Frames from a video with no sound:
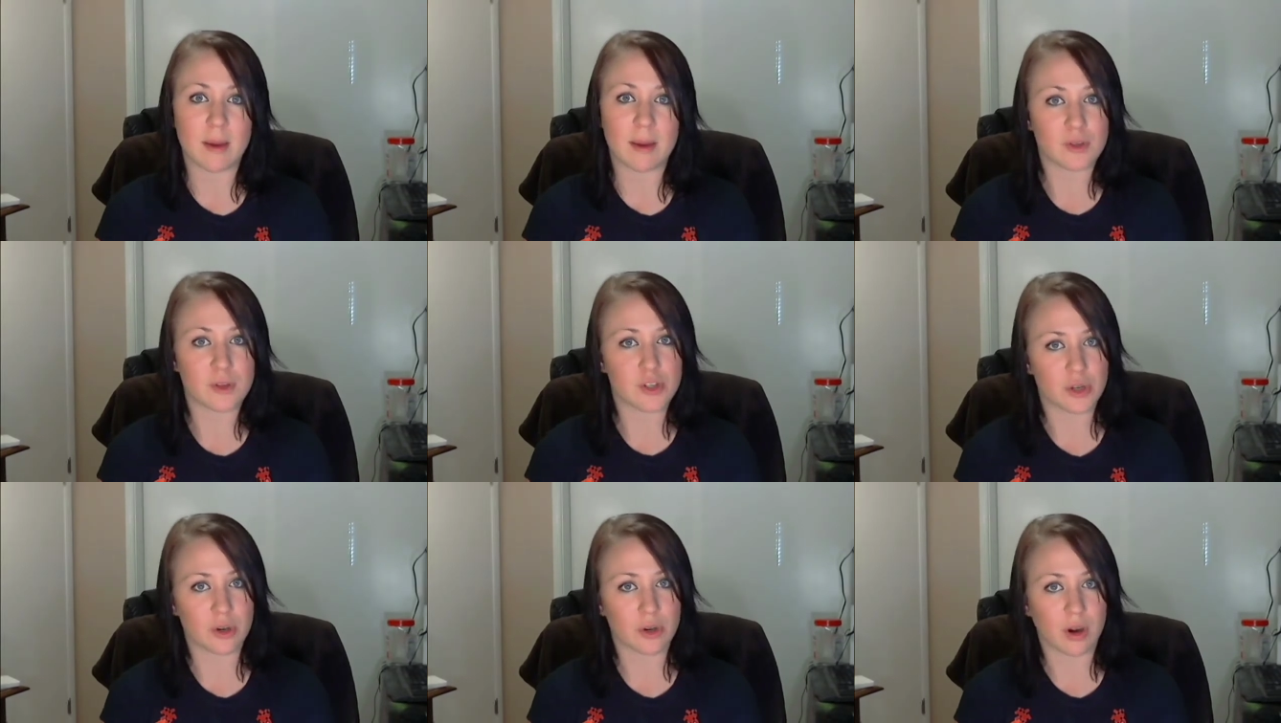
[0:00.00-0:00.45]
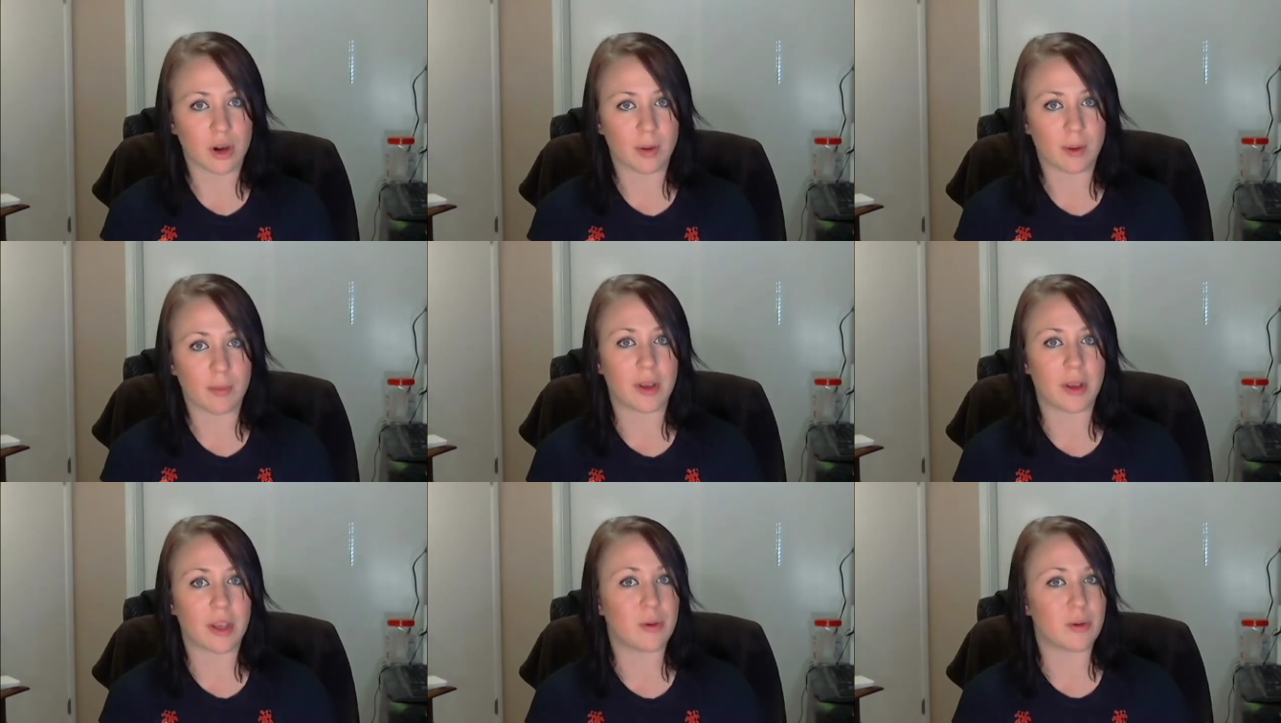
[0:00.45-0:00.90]
I'm sure,
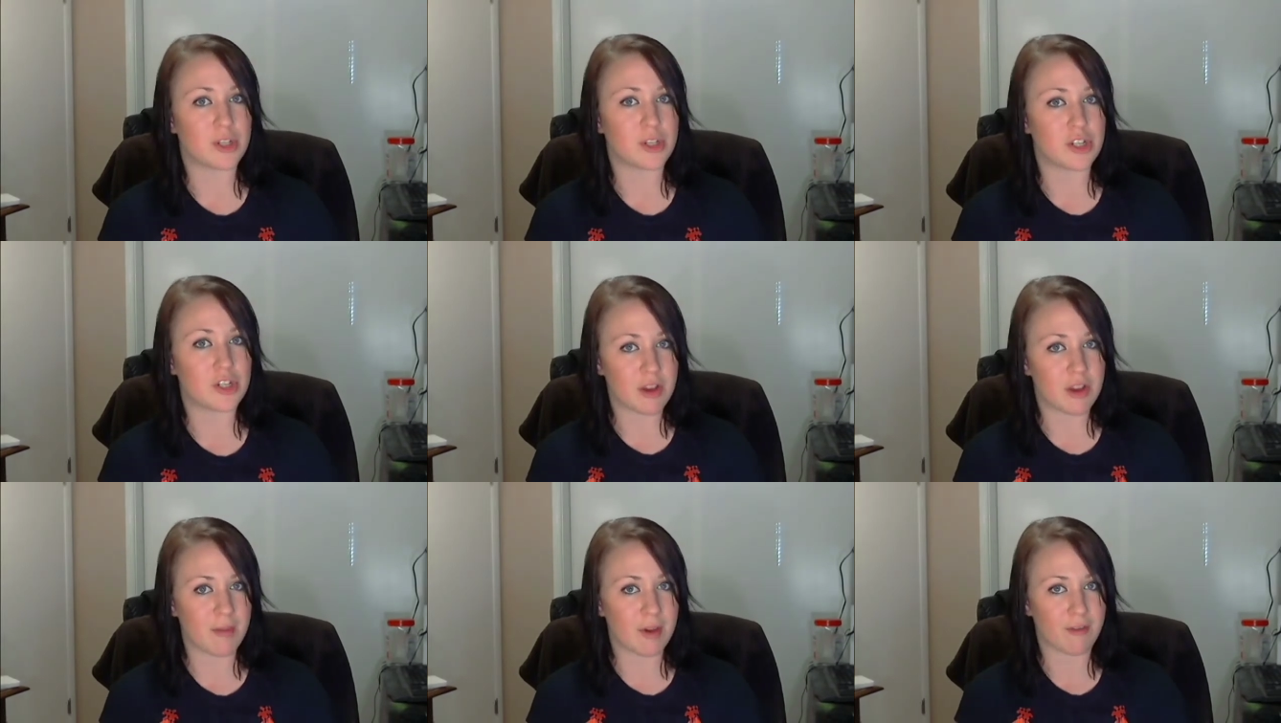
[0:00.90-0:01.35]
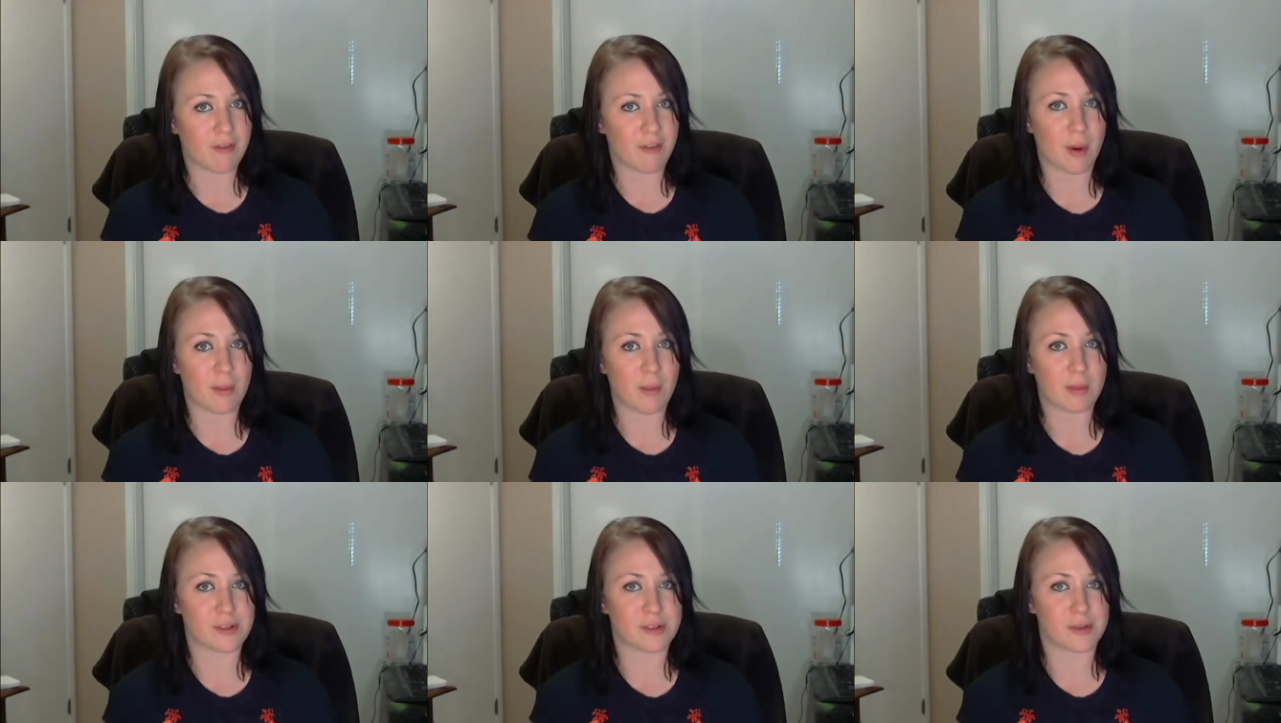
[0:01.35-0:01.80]
but you achievement
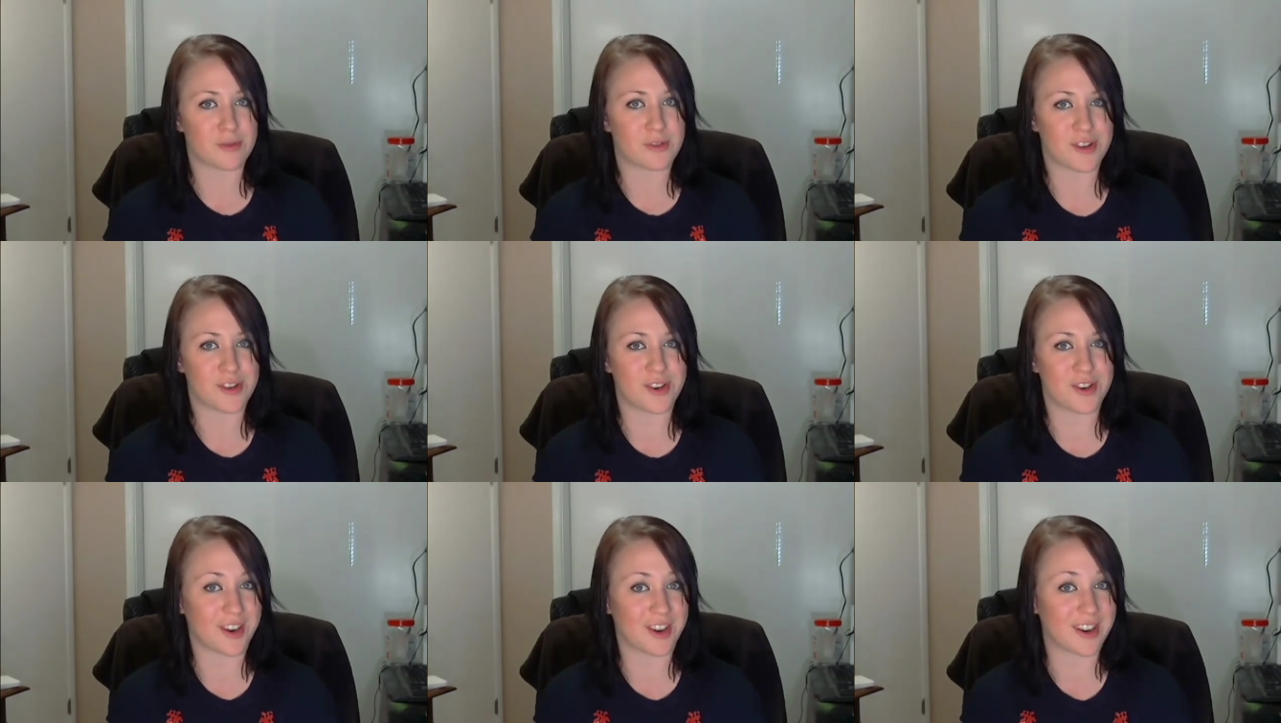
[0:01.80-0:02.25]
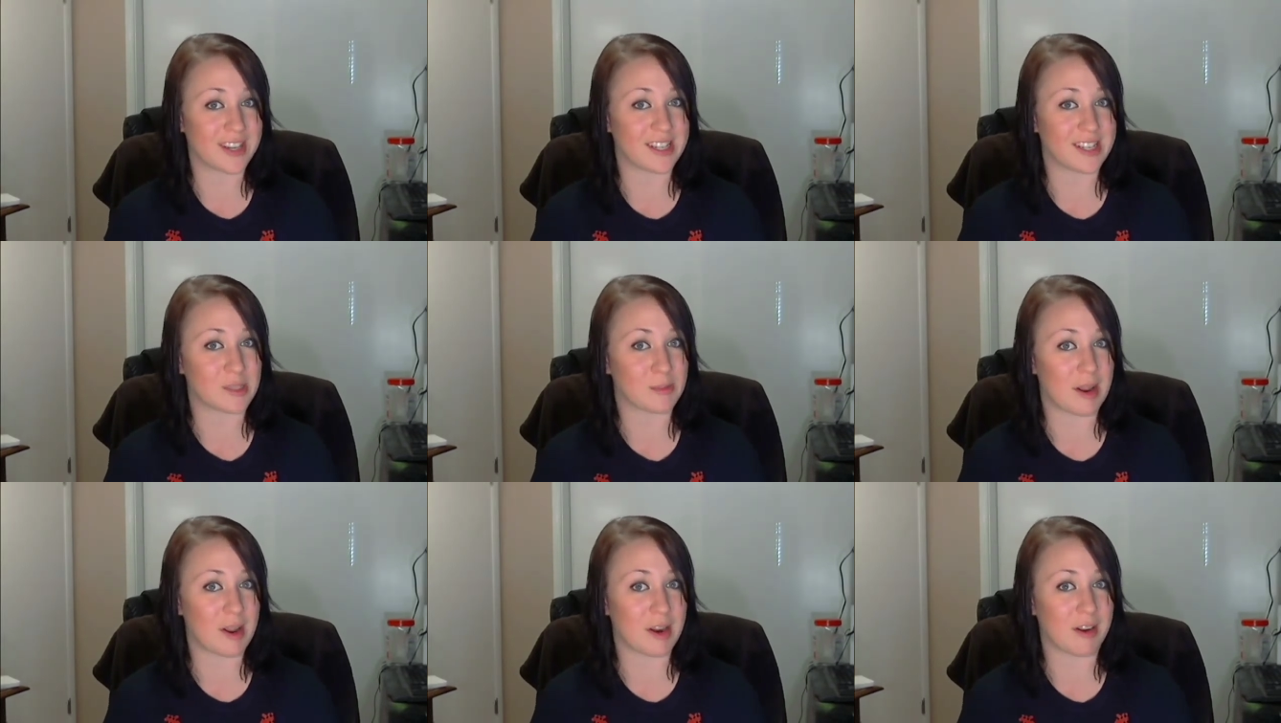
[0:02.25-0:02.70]
farmers, I'm sure, are going to
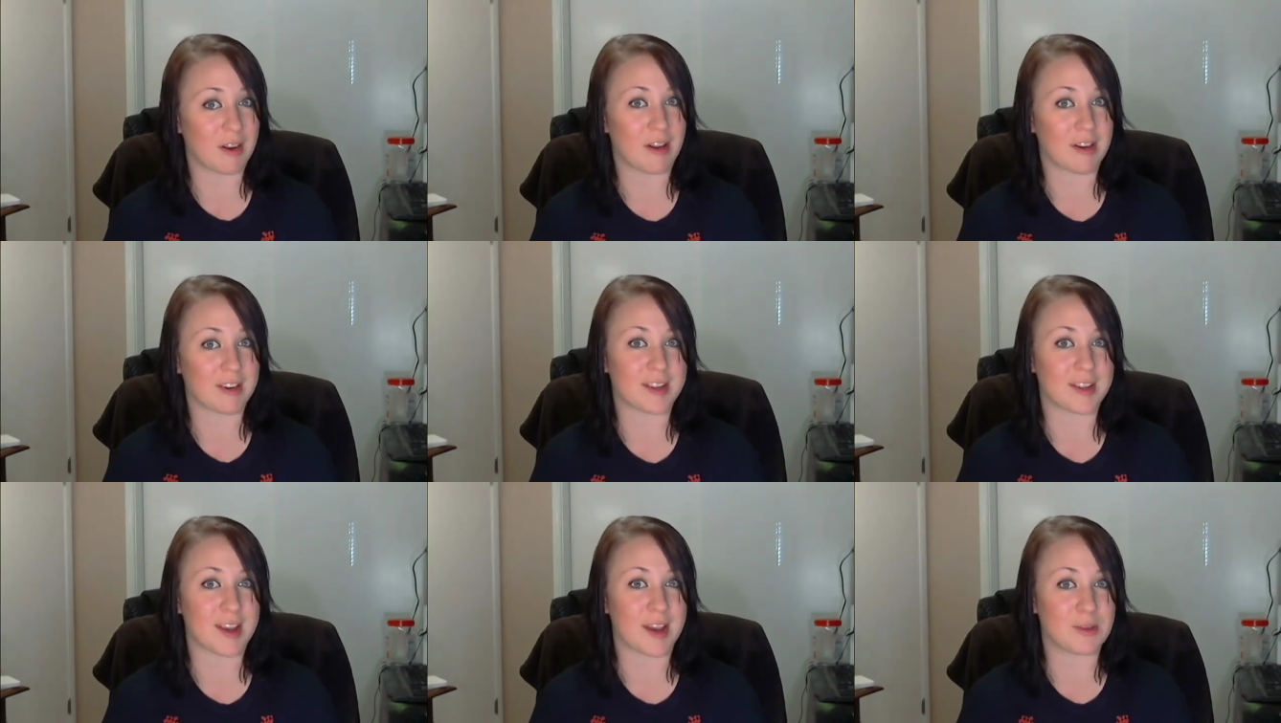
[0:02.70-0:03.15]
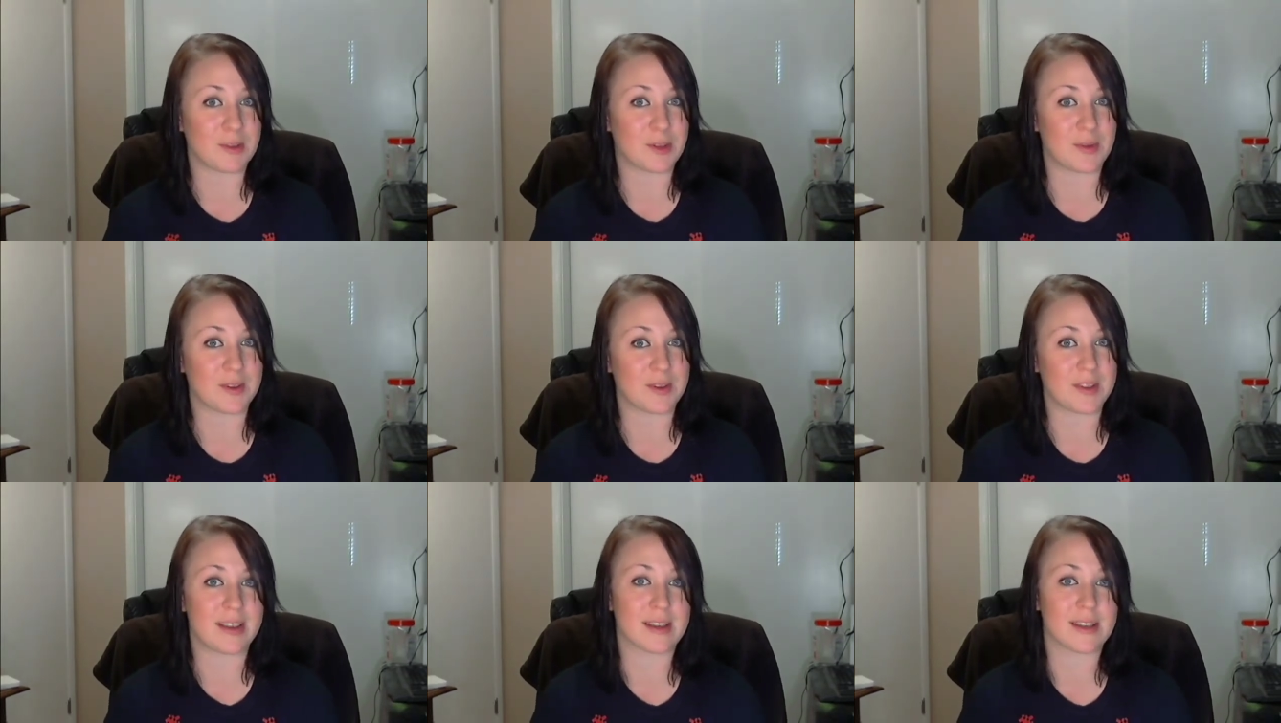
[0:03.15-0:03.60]
spend a lot of time
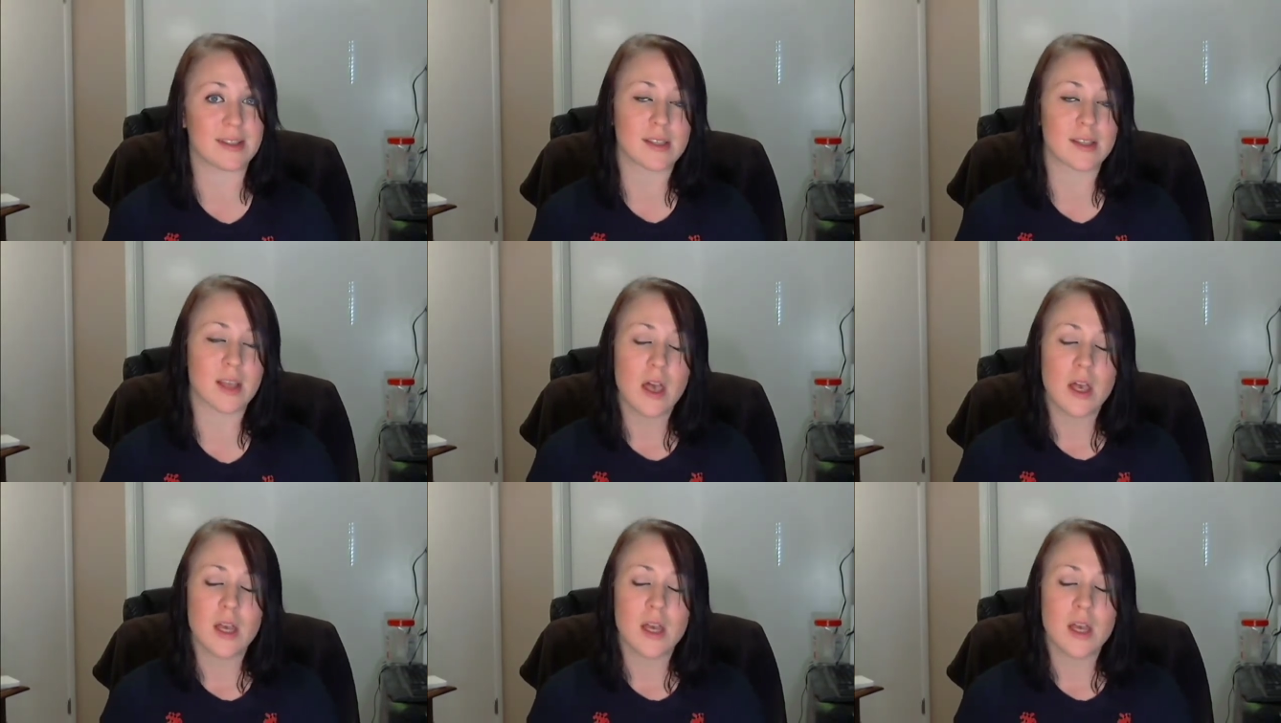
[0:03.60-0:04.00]
doing this.